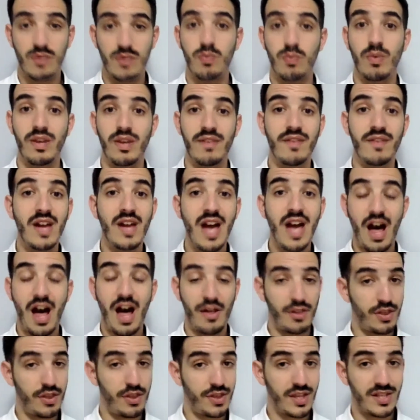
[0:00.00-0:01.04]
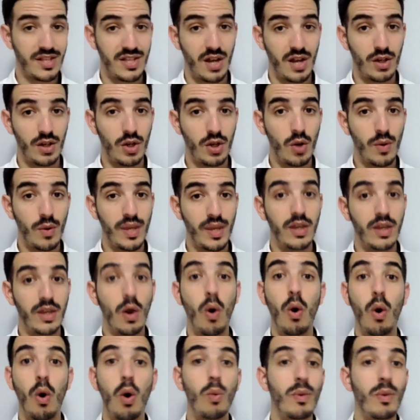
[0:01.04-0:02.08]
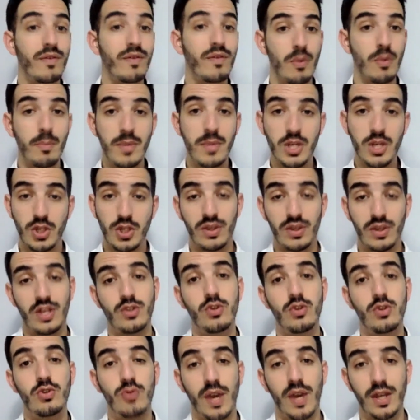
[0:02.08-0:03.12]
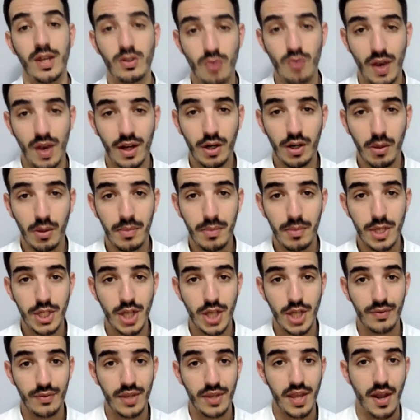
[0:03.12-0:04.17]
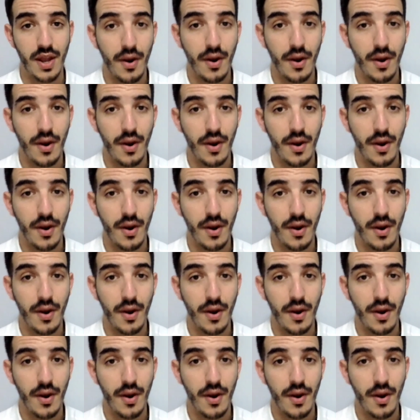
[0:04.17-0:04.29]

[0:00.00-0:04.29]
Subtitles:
with how the things are going, or with the mission that you're trying to accomplish out here,